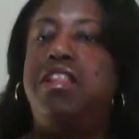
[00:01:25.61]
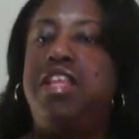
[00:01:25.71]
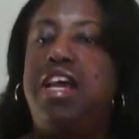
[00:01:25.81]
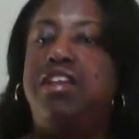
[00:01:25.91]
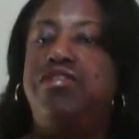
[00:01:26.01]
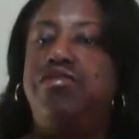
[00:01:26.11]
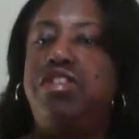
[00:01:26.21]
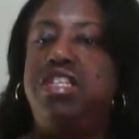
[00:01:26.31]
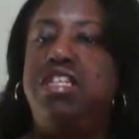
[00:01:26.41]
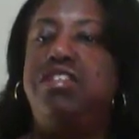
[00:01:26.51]
that you
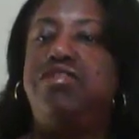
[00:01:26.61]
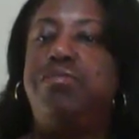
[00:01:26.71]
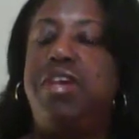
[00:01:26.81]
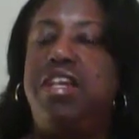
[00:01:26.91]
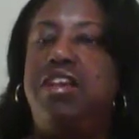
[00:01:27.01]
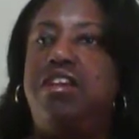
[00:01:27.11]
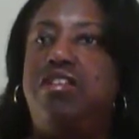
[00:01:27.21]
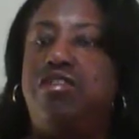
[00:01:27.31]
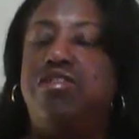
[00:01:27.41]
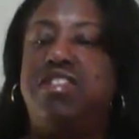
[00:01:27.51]
need to pay
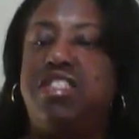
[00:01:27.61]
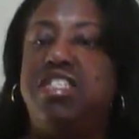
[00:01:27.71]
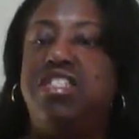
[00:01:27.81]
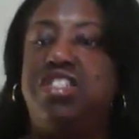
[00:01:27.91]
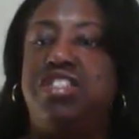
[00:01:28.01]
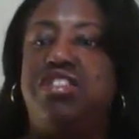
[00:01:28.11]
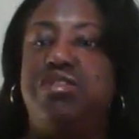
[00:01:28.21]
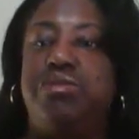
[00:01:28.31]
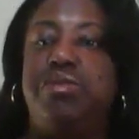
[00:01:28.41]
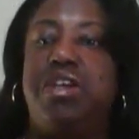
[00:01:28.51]
close attention
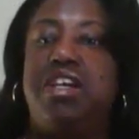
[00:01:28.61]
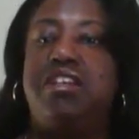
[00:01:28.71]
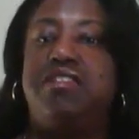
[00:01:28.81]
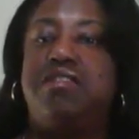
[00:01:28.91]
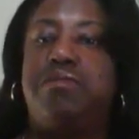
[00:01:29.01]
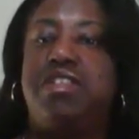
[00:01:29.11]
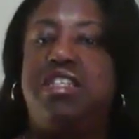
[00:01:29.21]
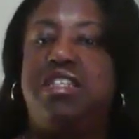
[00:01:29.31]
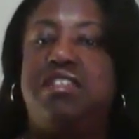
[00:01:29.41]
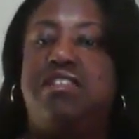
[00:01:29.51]
to some
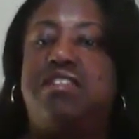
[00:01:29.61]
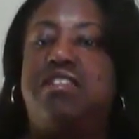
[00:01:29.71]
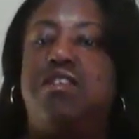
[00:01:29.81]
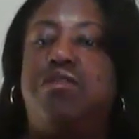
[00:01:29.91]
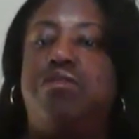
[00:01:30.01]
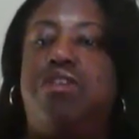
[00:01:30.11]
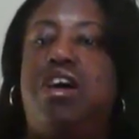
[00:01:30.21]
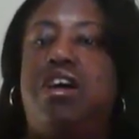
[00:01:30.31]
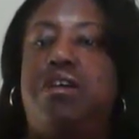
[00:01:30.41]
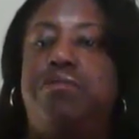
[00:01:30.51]
things.
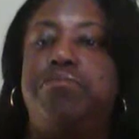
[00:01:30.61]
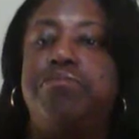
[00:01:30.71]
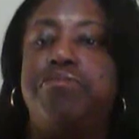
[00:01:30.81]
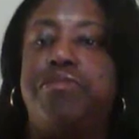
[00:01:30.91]
So